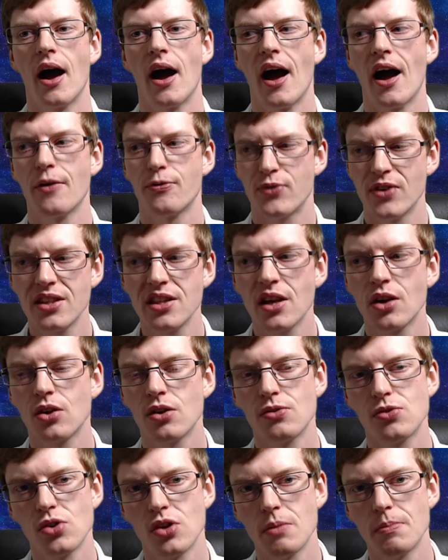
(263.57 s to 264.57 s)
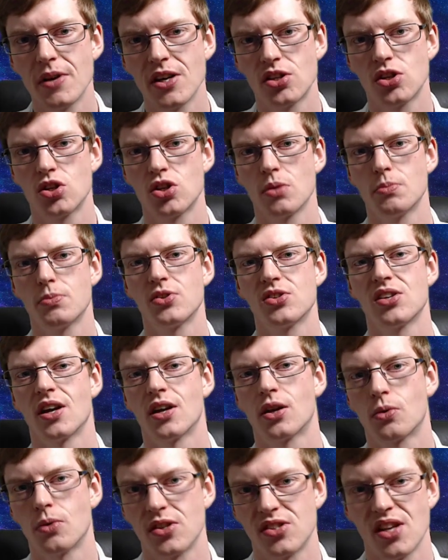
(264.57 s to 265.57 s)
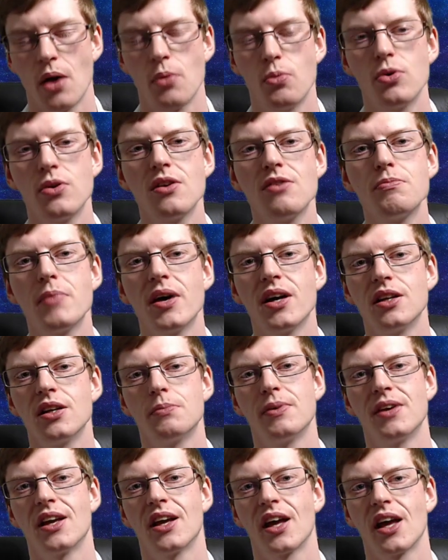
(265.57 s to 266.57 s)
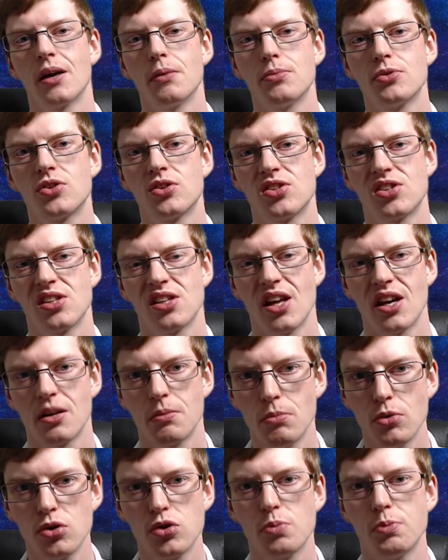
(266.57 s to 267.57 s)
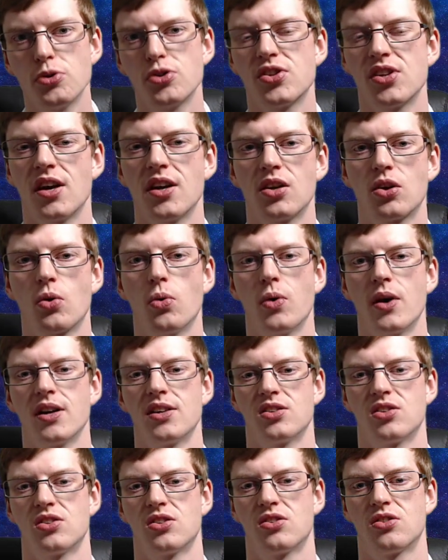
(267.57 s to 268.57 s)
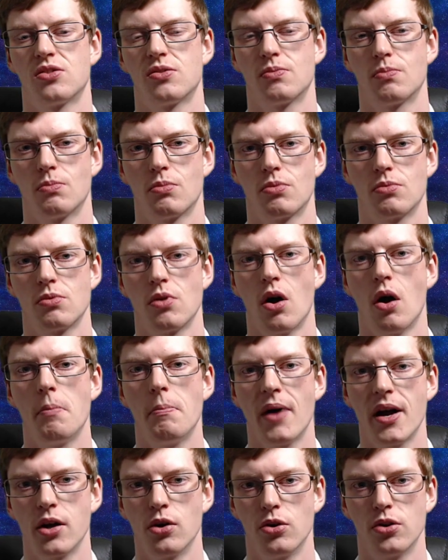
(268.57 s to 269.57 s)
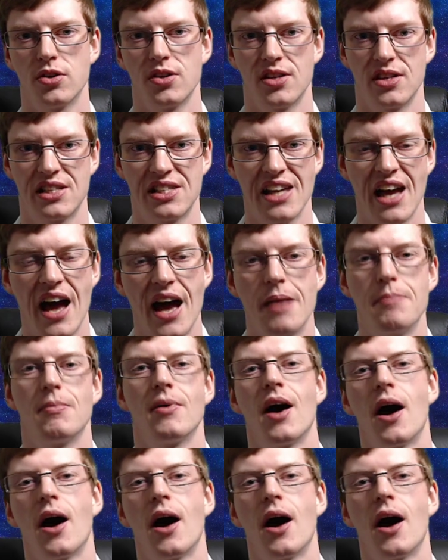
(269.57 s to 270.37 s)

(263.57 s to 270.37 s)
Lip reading: I think they could have done a better job with the side quests. I wouldn't have minded being able to select multiple side quests on my HUD at a time.